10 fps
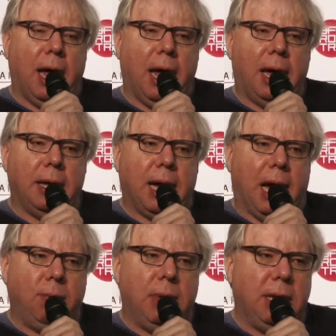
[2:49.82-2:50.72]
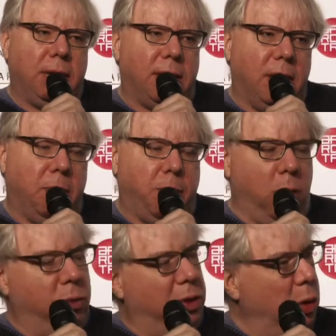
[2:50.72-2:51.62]
and I really think
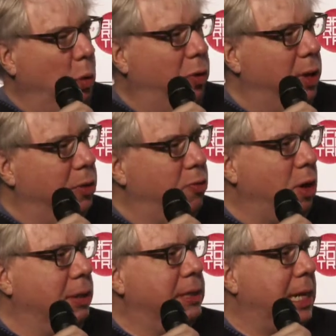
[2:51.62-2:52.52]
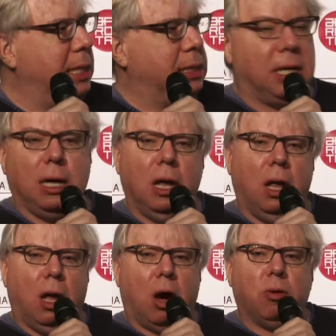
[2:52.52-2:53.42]
both the author and the translator
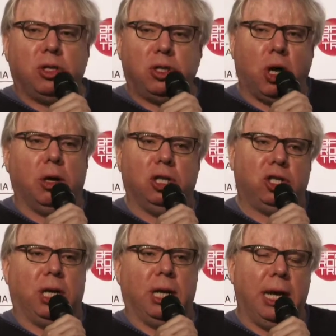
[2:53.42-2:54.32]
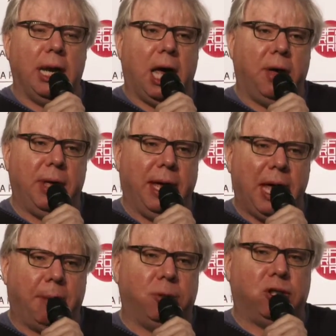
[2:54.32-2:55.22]
are astonishing in how they
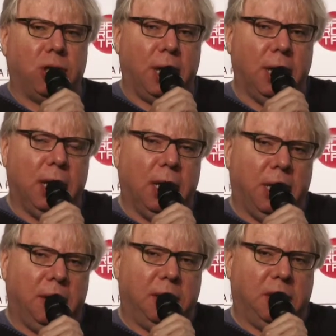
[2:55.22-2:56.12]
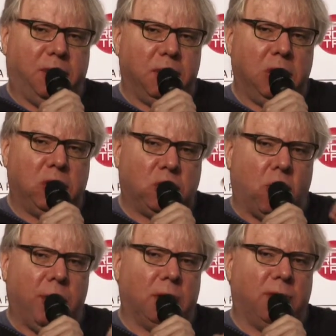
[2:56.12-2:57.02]
capture the different
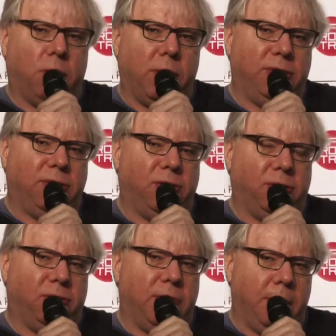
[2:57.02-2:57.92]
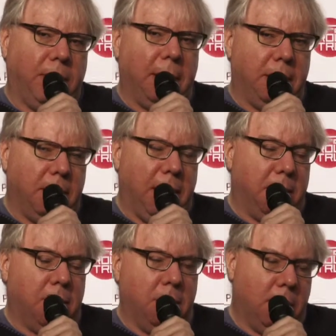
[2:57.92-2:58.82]
historical voices
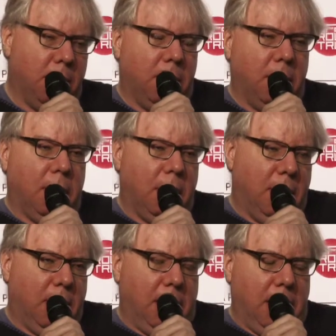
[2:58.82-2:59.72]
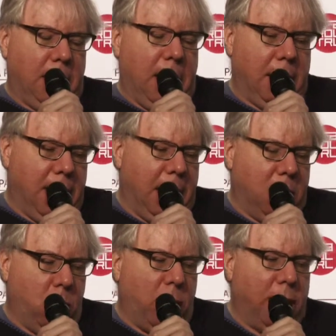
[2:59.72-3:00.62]
in
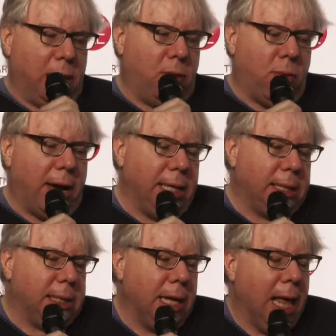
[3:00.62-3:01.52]
the way they write.